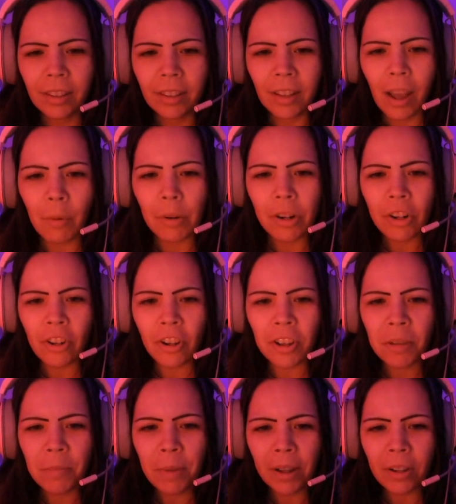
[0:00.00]
I want to show you
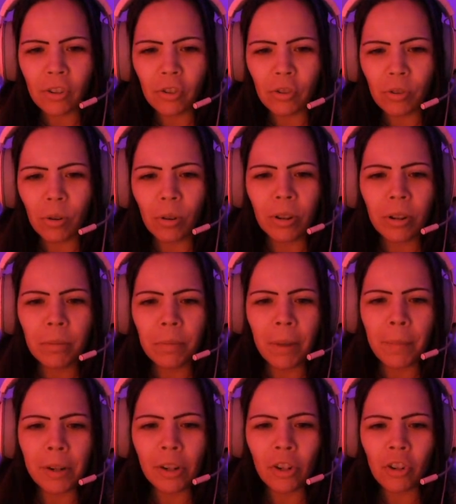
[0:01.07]
my controller, but I'm
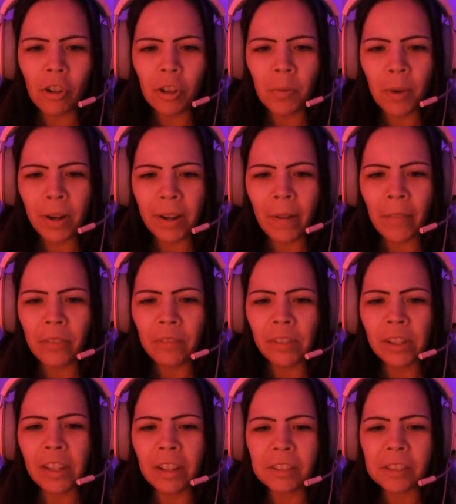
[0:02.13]
going to show you right now in the
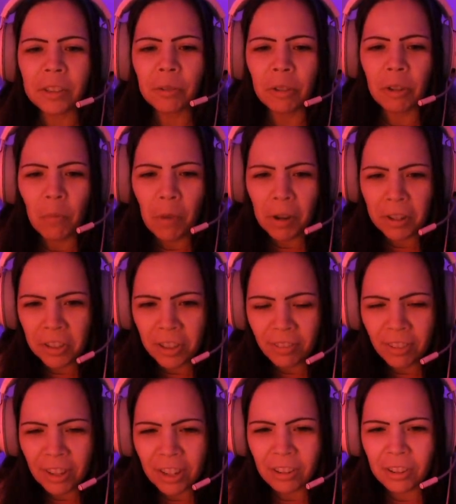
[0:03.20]
video. So when you watch the
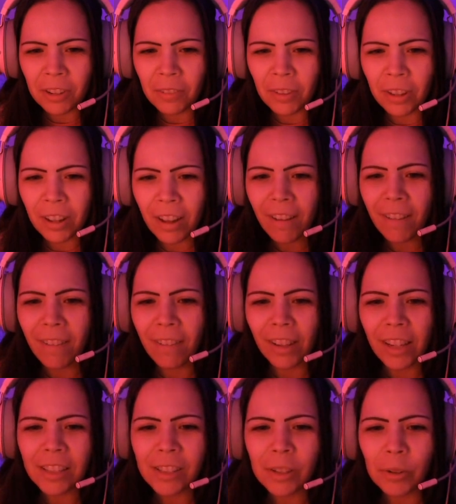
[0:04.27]
video, you can be like, oh,
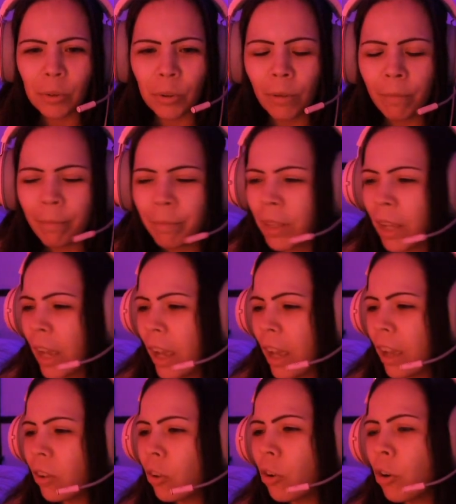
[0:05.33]
that's cool. Hey
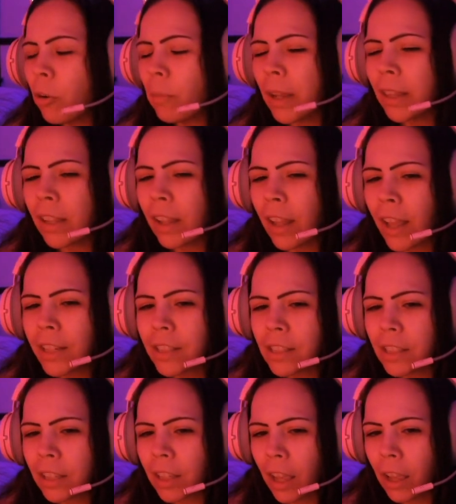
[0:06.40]
Google, make the lights to
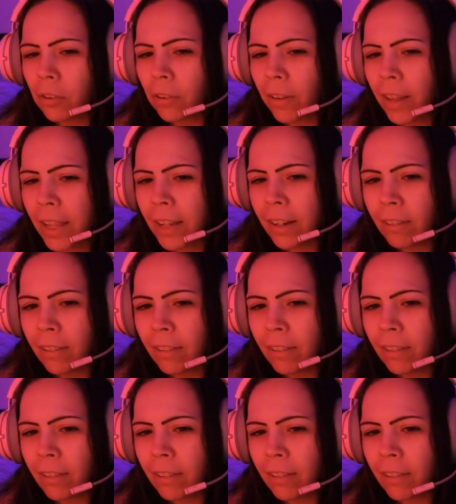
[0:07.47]
candlelight.